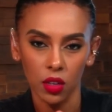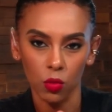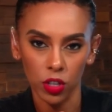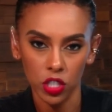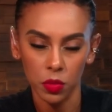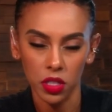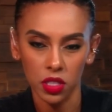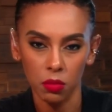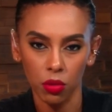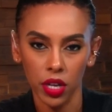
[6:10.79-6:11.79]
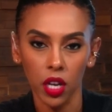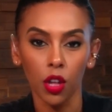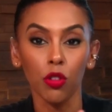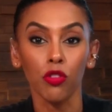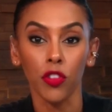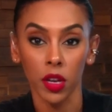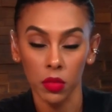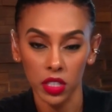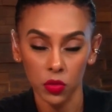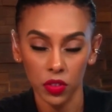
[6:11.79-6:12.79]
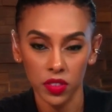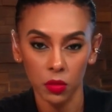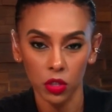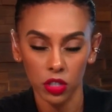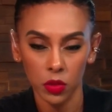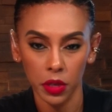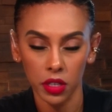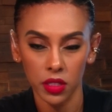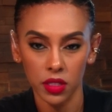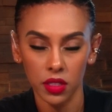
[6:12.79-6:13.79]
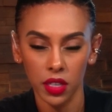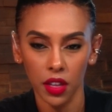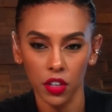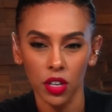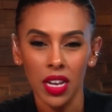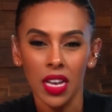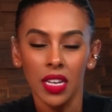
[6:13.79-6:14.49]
in Richmond to bring other families with similar experiences together.